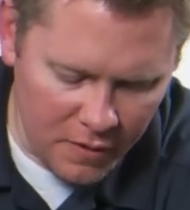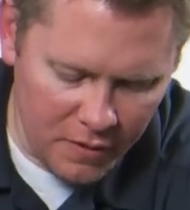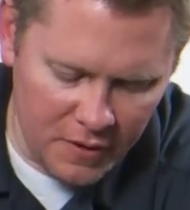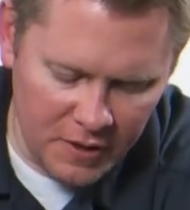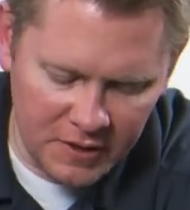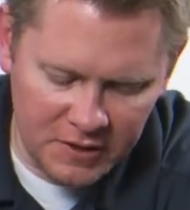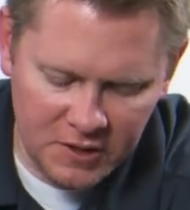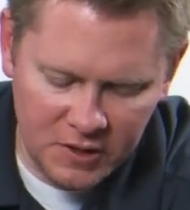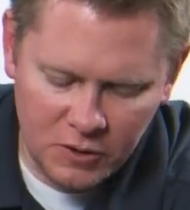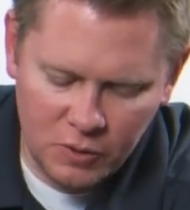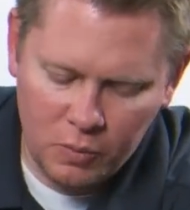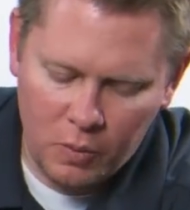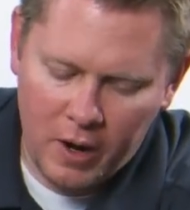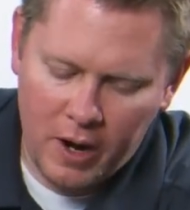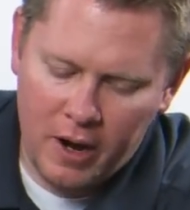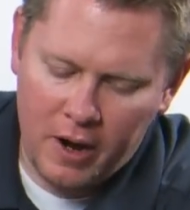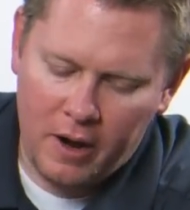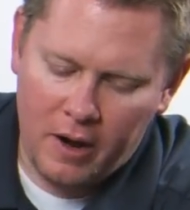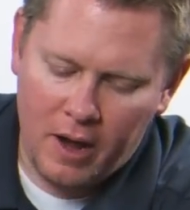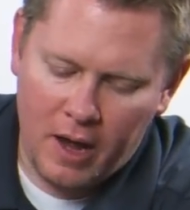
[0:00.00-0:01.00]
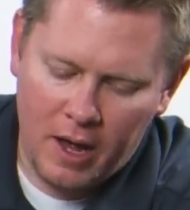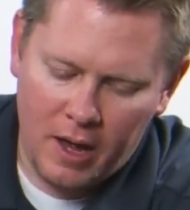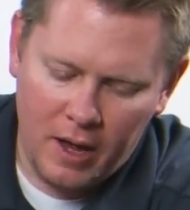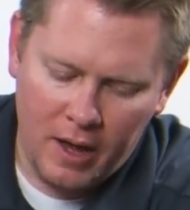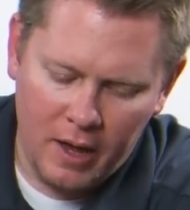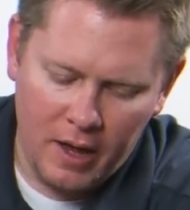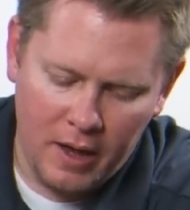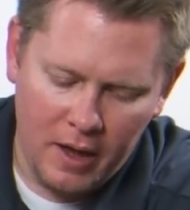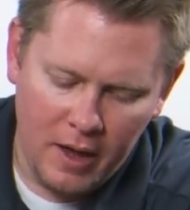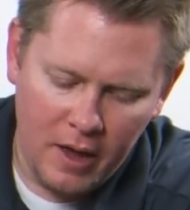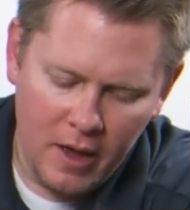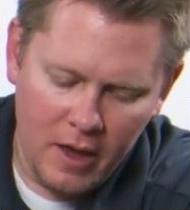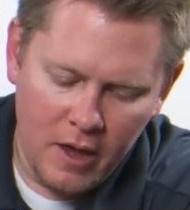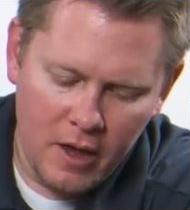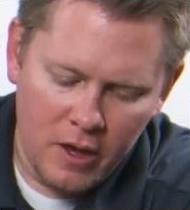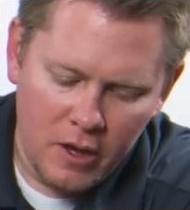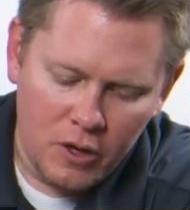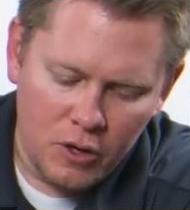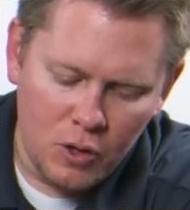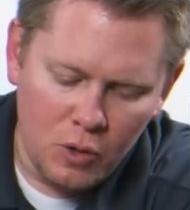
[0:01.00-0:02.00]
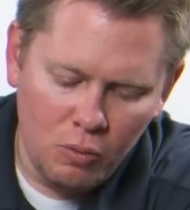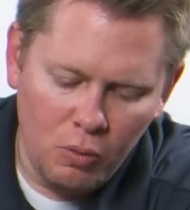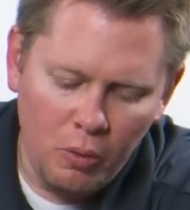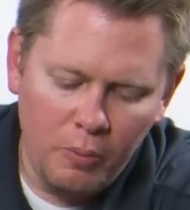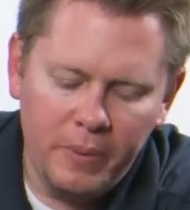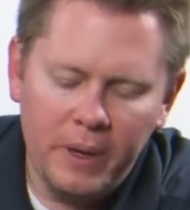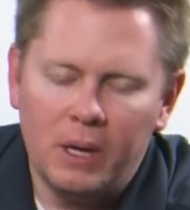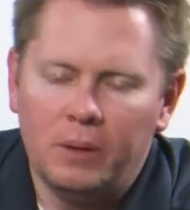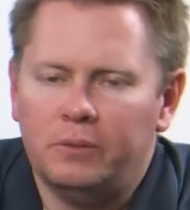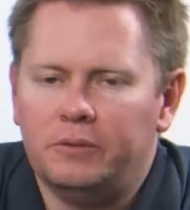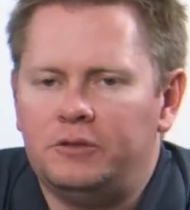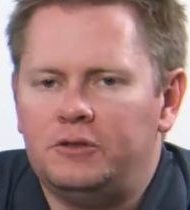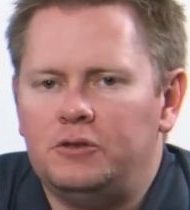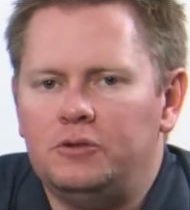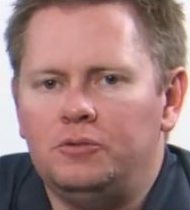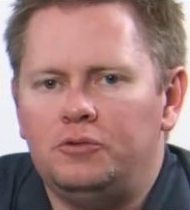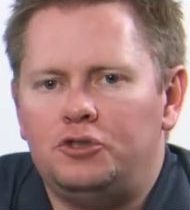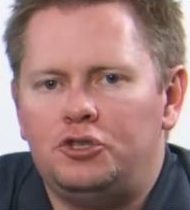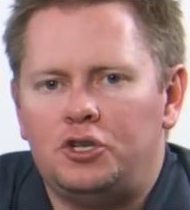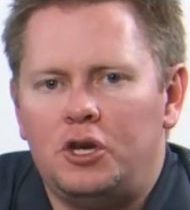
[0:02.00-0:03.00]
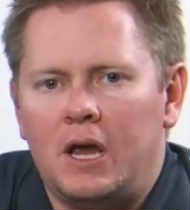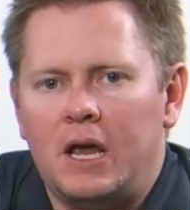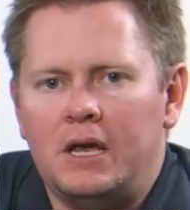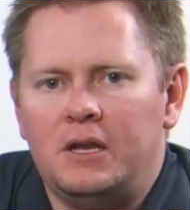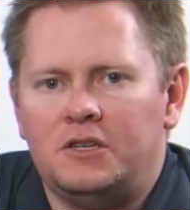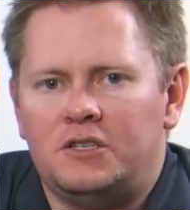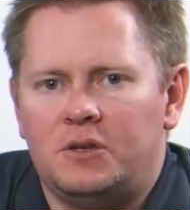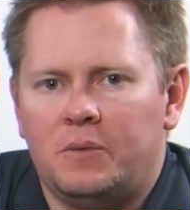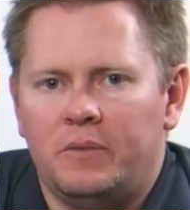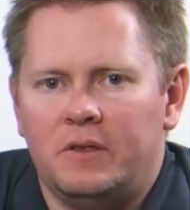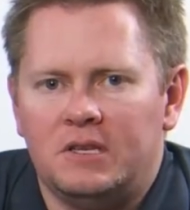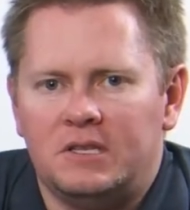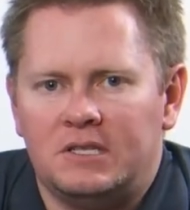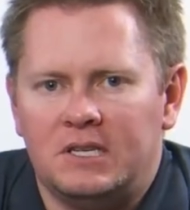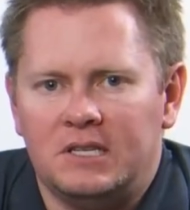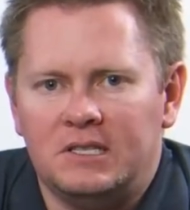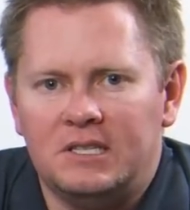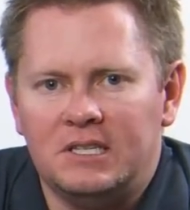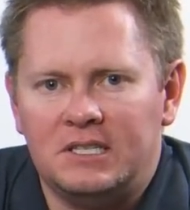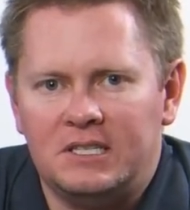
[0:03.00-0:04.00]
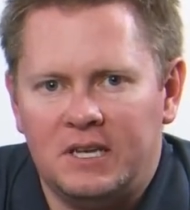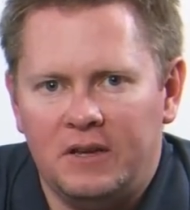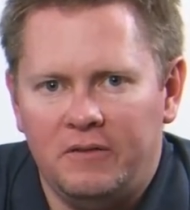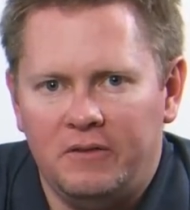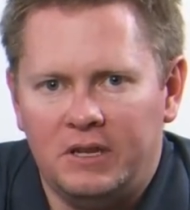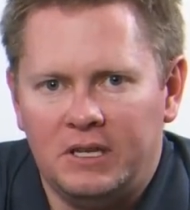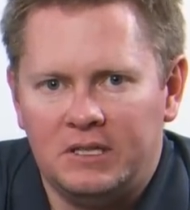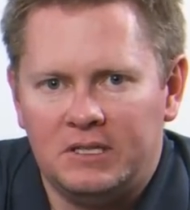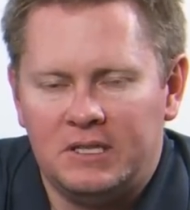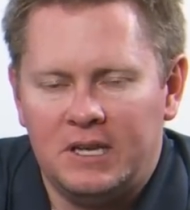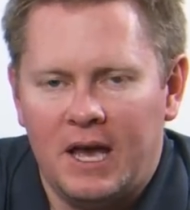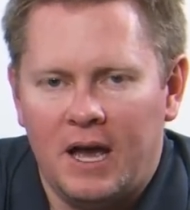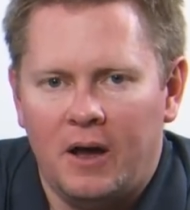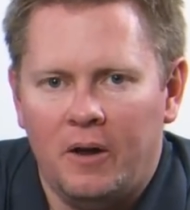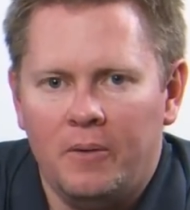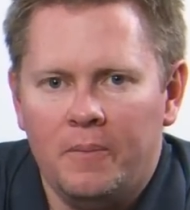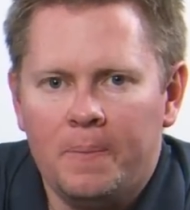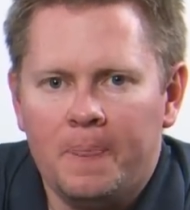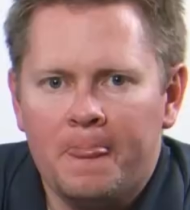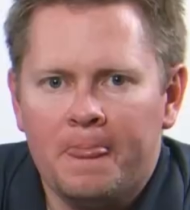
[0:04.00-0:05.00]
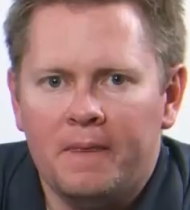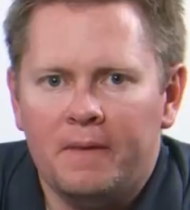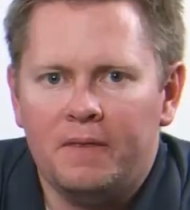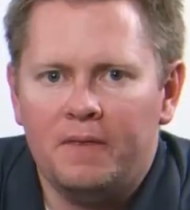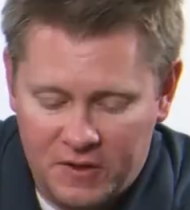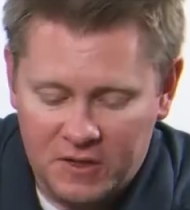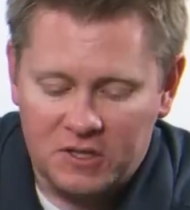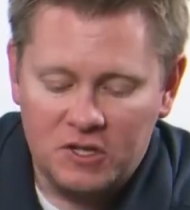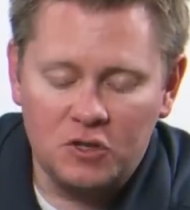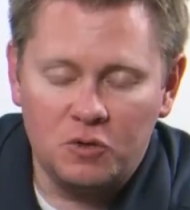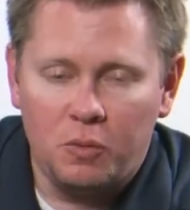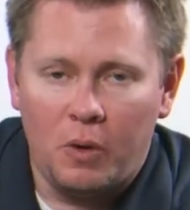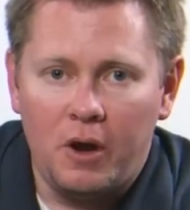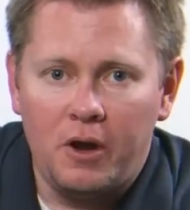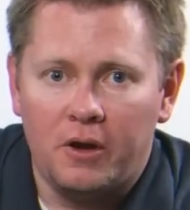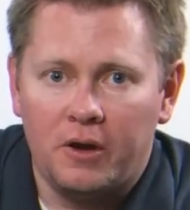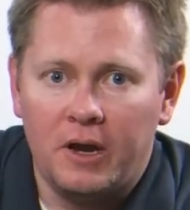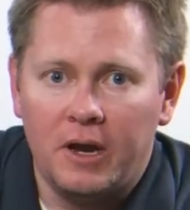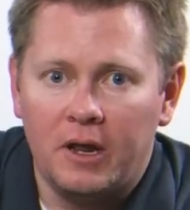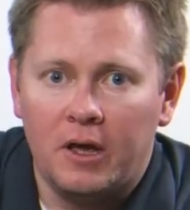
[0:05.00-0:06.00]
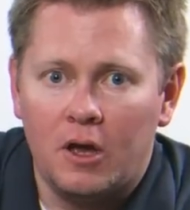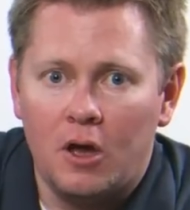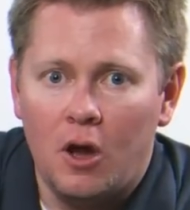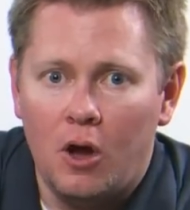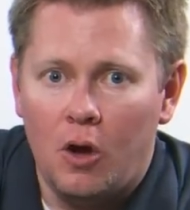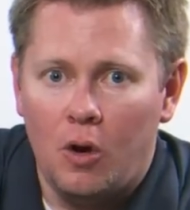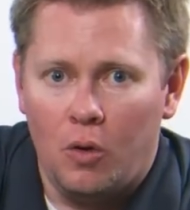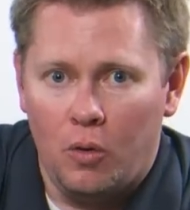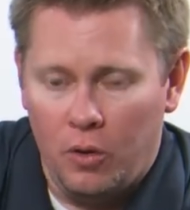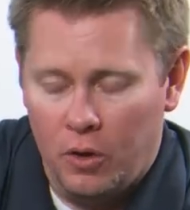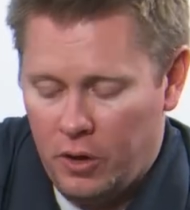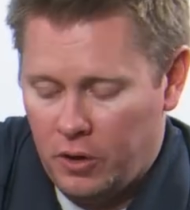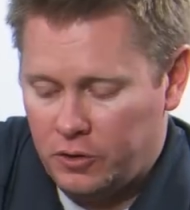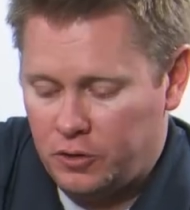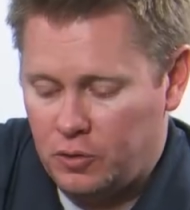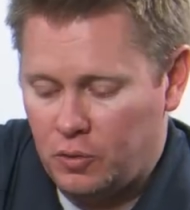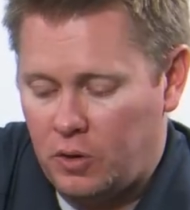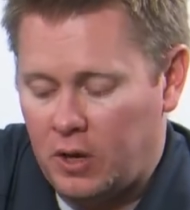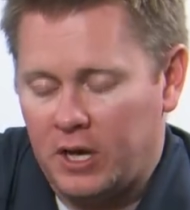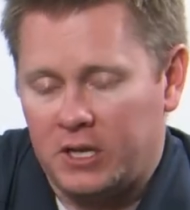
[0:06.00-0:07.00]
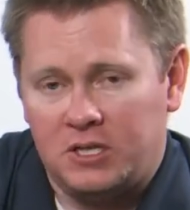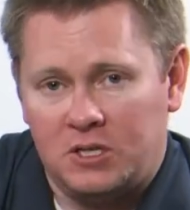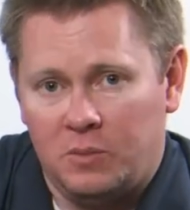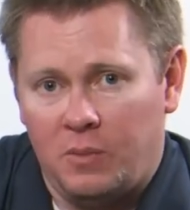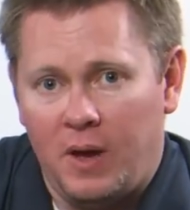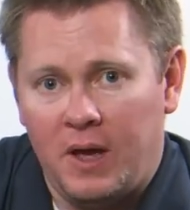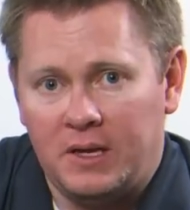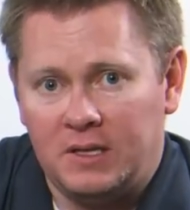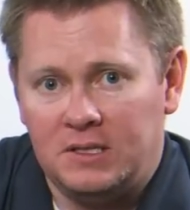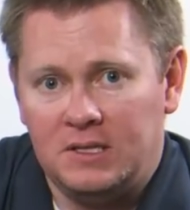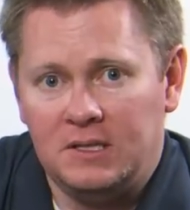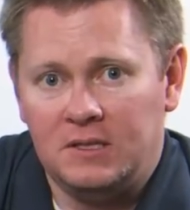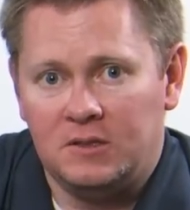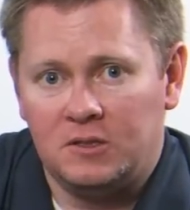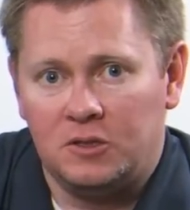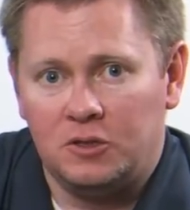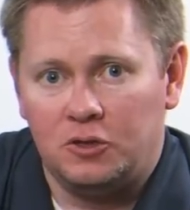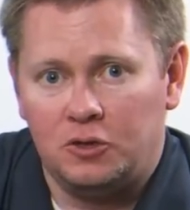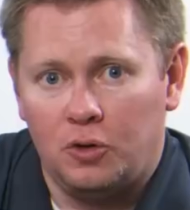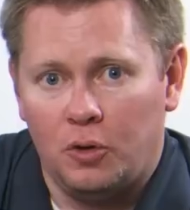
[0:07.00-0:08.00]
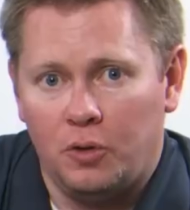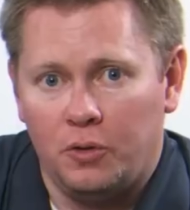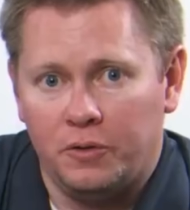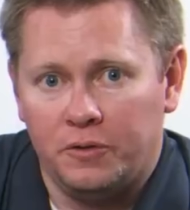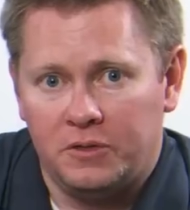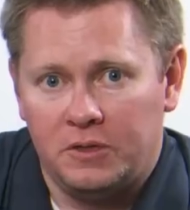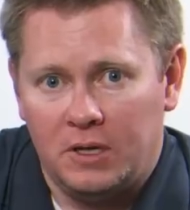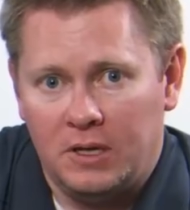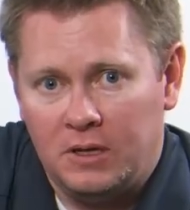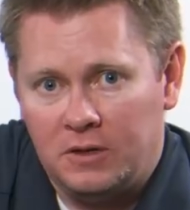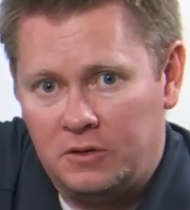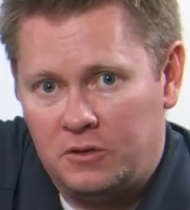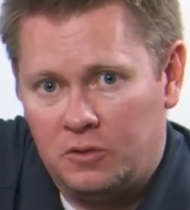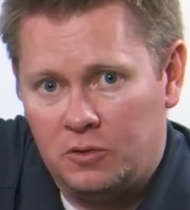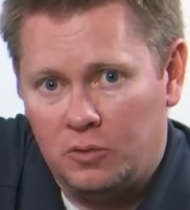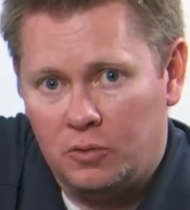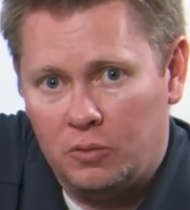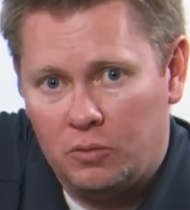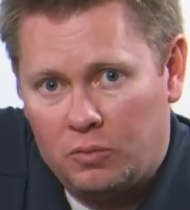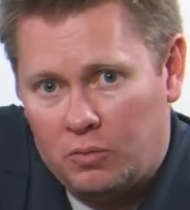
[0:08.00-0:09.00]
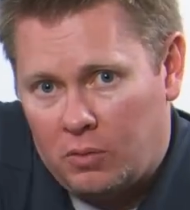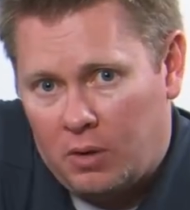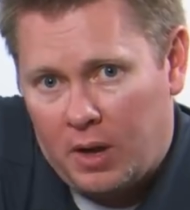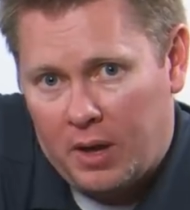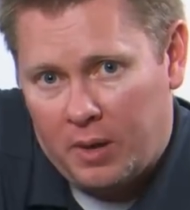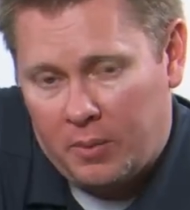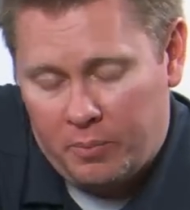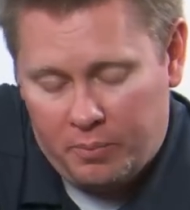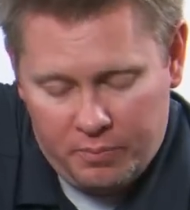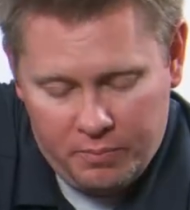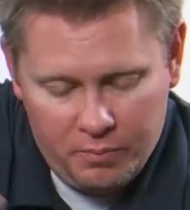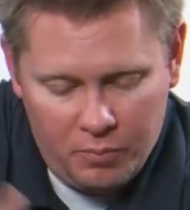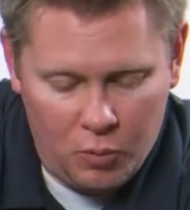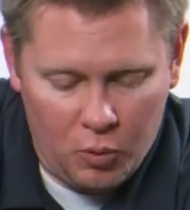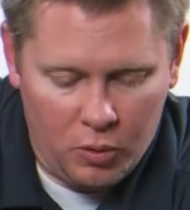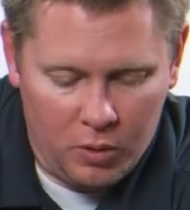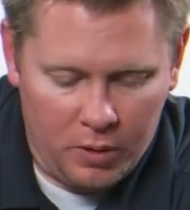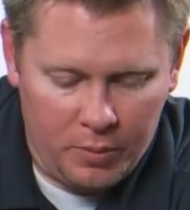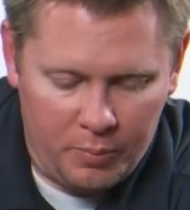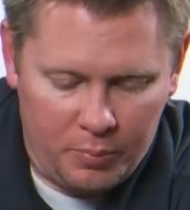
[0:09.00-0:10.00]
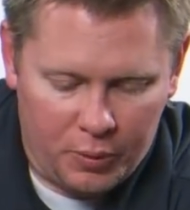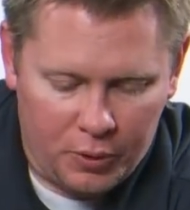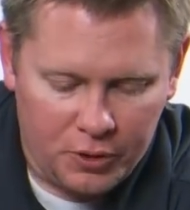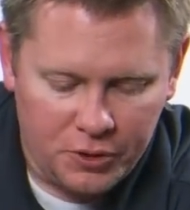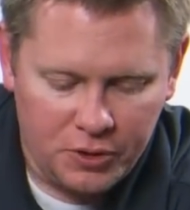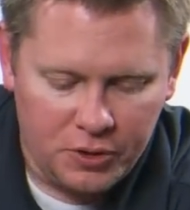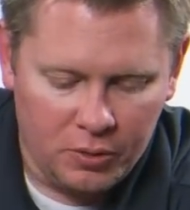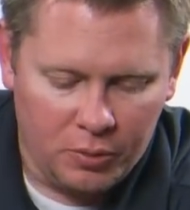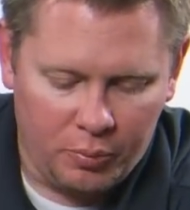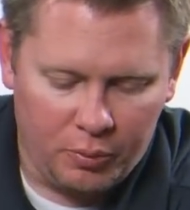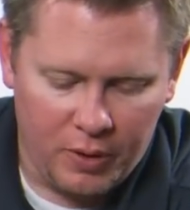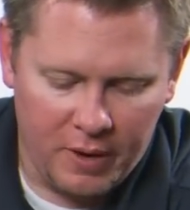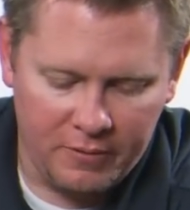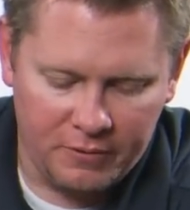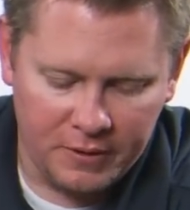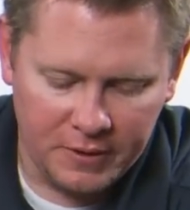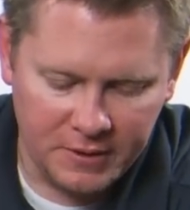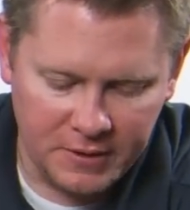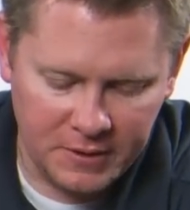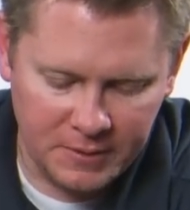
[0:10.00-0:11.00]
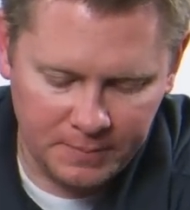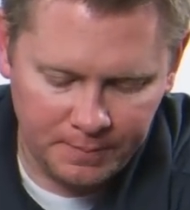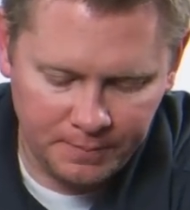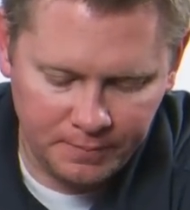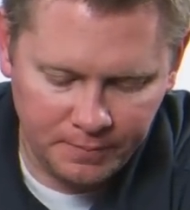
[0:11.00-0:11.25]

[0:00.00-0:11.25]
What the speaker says: This is where you will be able to change some of the sensitivities. Now, this is where you're going to go to customize these controls into a more personal preference.